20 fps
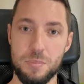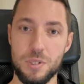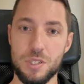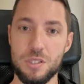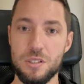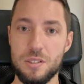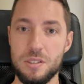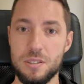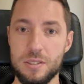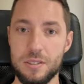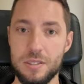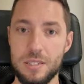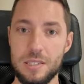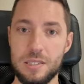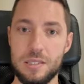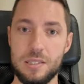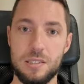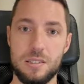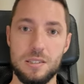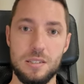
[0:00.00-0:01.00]
but
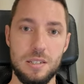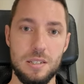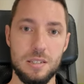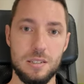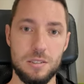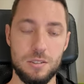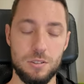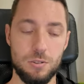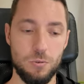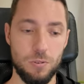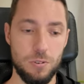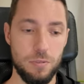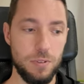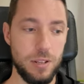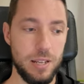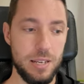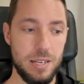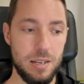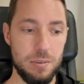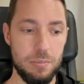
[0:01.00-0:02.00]
this is sort of
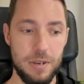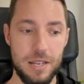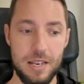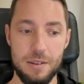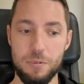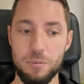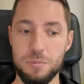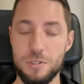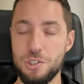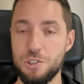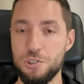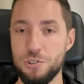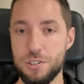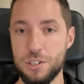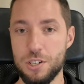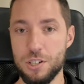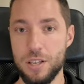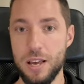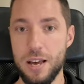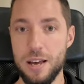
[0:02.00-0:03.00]
like a minimum that you
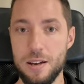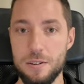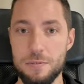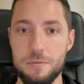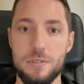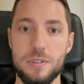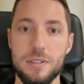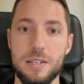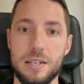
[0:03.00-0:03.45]
should have.